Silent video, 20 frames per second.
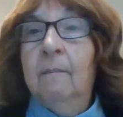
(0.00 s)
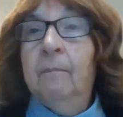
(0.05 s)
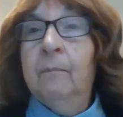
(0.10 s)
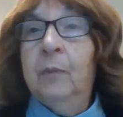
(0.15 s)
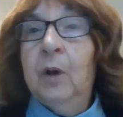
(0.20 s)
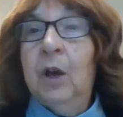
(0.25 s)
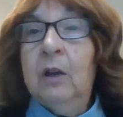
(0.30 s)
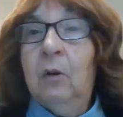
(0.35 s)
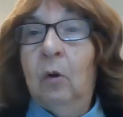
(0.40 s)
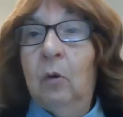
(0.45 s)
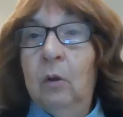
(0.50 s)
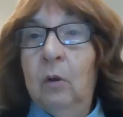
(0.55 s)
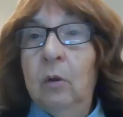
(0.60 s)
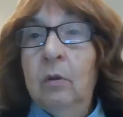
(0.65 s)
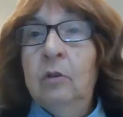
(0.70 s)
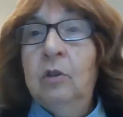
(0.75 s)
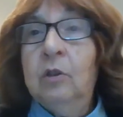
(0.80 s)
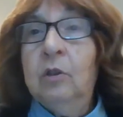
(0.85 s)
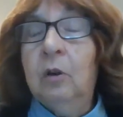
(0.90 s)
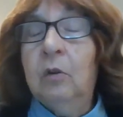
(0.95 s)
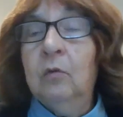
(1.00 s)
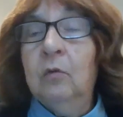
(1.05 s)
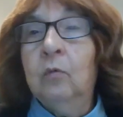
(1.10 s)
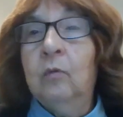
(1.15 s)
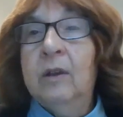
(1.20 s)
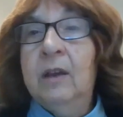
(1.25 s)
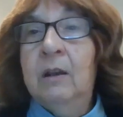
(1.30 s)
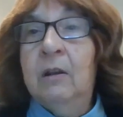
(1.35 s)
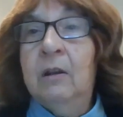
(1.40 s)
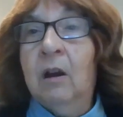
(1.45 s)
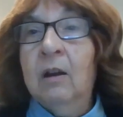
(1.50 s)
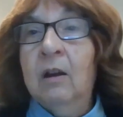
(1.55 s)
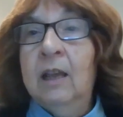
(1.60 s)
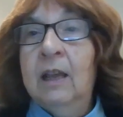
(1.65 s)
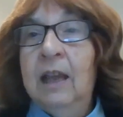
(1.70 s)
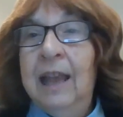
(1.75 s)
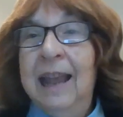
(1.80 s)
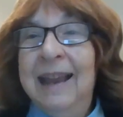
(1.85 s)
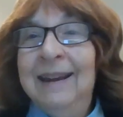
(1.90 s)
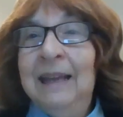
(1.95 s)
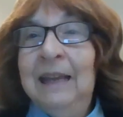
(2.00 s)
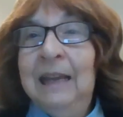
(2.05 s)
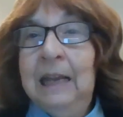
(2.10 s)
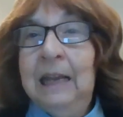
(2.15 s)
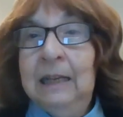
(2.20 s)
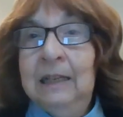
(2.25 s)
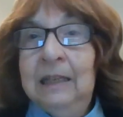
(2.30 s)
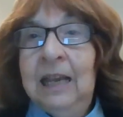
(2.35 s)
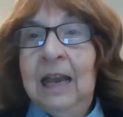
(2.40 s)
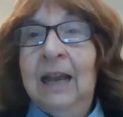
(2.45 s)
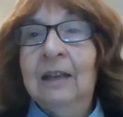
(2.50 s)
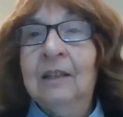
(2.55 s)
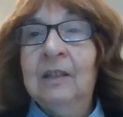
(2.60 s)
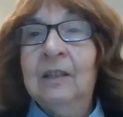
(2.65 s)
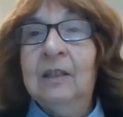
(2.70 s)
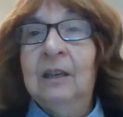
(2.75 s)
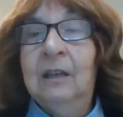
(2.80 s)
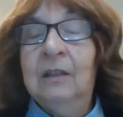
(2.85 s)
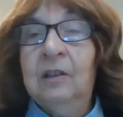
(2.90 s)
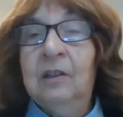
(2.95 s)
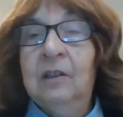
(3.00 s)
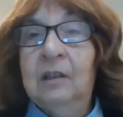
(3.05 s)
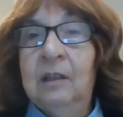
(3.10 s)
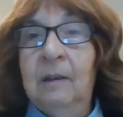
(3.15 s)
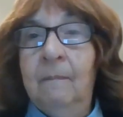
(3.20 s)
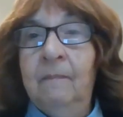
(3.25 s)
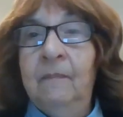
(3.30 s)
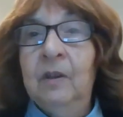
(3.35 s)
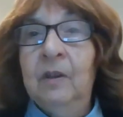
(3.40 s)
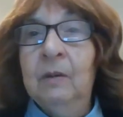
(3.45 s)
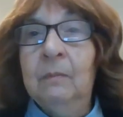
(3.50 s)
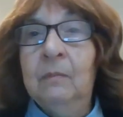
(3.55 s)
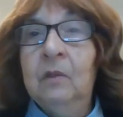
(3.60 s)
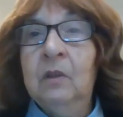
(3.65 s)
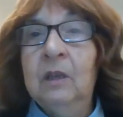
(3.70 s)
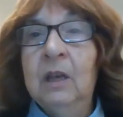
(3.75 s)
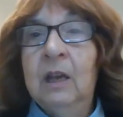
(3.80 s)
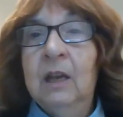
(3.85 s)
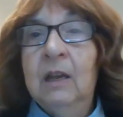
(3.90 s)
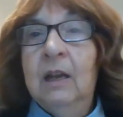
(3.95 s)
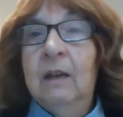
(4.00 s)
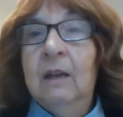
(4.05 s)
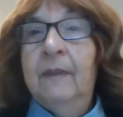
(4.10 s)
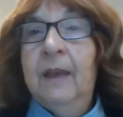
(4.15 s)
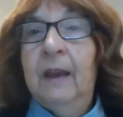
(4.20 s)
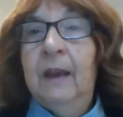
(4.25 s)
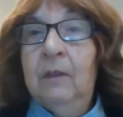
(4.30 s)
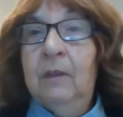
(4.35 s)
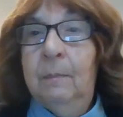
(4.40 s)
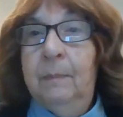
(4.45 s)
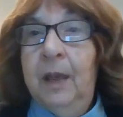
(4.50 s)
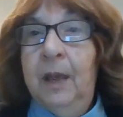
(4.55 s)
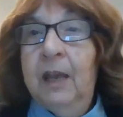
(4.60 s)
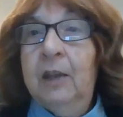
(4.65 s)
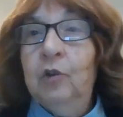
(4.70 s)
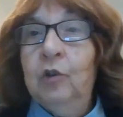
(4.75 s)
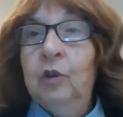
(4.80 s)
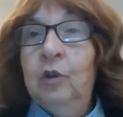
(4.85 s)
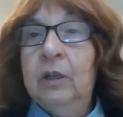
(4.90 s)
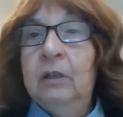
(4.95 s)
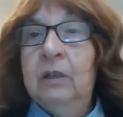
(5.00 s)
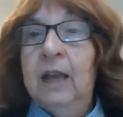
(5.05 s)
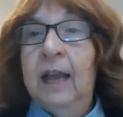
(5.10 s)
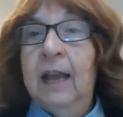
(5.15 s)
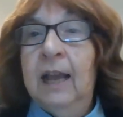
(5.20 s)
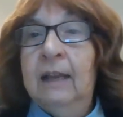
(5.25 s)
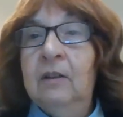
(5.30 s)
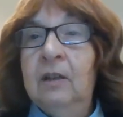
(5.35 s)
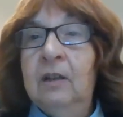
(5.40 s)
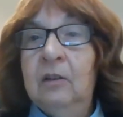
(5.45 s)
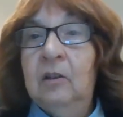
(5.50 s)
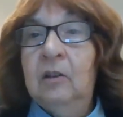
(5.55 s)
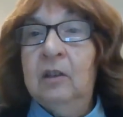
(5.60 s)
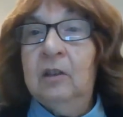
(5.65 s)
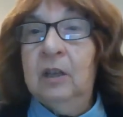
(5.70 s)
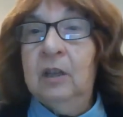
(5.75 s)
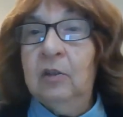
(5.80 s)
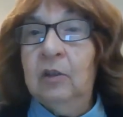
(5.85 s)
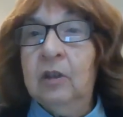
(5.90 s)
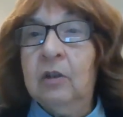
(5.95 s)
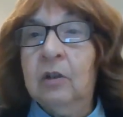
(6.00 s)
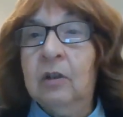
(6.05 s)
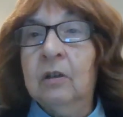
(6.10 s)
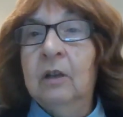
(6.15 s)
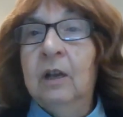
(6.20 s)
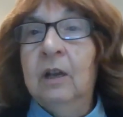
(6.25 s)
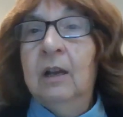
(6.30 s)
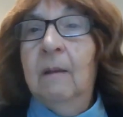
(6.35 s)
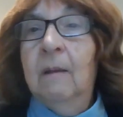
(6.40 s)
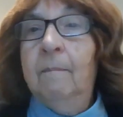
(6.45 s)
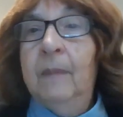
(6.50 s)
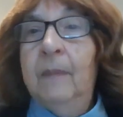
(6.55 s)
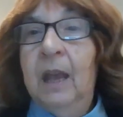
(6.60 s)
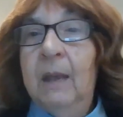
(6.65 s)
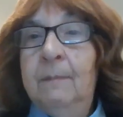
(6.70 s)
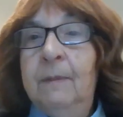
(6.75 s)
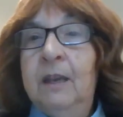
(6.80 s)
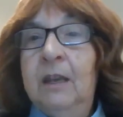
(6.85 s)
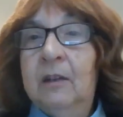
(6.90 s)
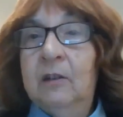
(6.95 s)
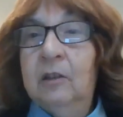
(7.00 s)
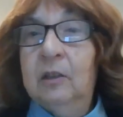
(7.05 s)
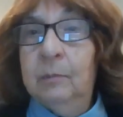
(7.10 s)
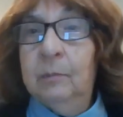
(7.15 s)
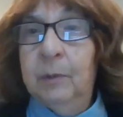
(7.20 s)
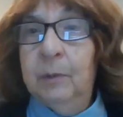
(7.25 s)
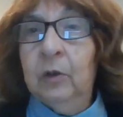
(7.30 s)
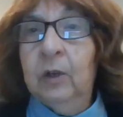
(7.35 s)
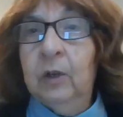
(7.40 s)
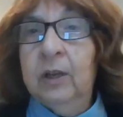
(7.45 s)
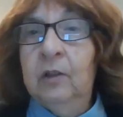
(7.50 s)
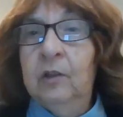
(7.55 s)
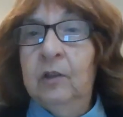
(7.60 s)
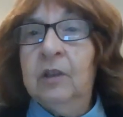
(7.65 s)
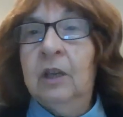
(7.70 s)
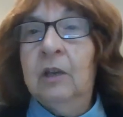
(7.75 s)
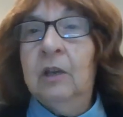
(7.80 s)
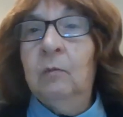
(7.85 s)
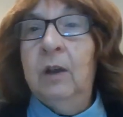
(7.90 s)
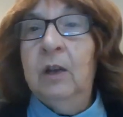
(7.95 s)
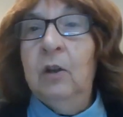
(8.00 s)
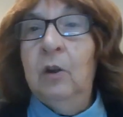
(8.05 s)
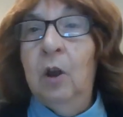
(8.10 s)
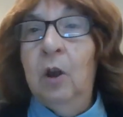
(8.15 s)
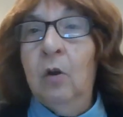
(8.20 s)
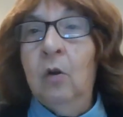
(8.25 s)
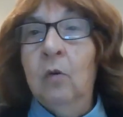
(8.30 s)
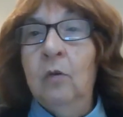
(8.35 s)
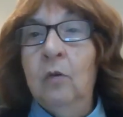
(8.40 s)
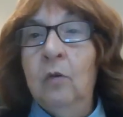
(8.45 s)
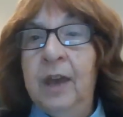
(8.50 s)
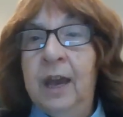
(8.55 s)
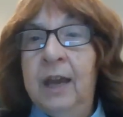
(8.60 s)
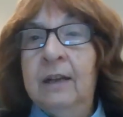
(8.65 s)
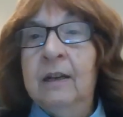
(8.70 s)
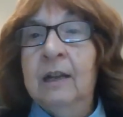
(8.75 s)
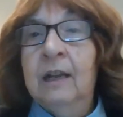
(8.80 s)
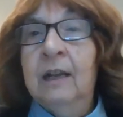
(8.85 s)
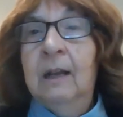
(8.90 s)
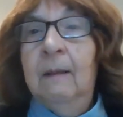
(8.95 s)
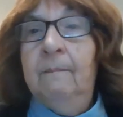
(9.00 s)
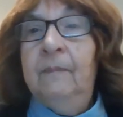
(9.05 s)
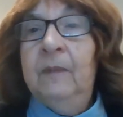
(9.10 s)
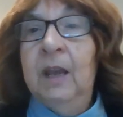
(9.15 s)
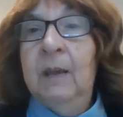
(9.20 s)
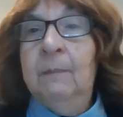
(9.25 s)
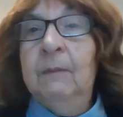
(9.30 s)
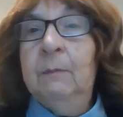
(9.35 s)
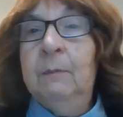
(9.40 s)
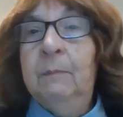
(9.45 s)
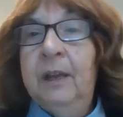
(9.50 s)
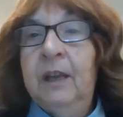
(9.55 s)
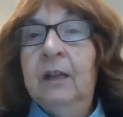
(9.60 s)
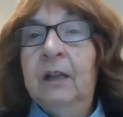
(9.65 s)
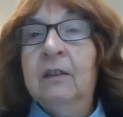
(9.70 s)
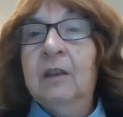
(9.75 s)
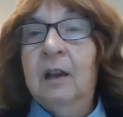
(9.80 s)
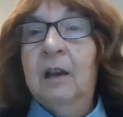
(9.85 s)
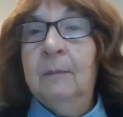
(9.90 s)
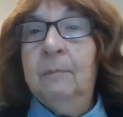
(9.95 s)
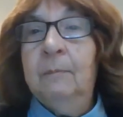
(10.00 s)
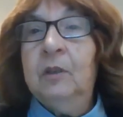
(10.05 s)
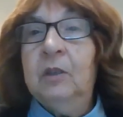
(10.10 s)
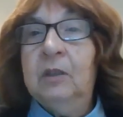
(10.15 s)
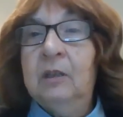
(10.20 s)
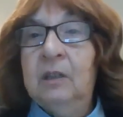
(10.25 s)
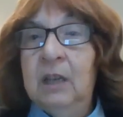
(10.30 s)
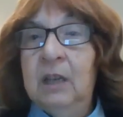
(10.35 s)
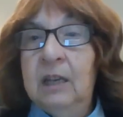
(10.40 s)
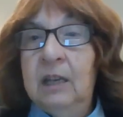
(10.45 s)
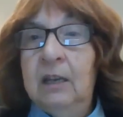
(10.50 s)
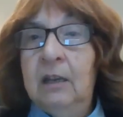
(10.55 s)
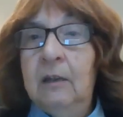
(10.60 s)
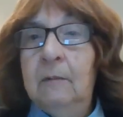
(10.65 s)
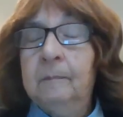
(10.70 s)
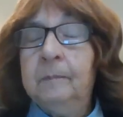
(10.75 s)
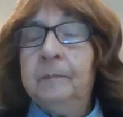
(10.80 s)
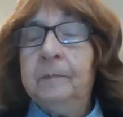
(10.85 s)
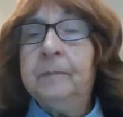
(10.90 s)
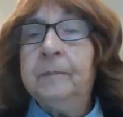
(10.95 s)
but also regarding any ataxia symptoms that the patient and his sister may be experiencing. We know that Niemann-Pick type C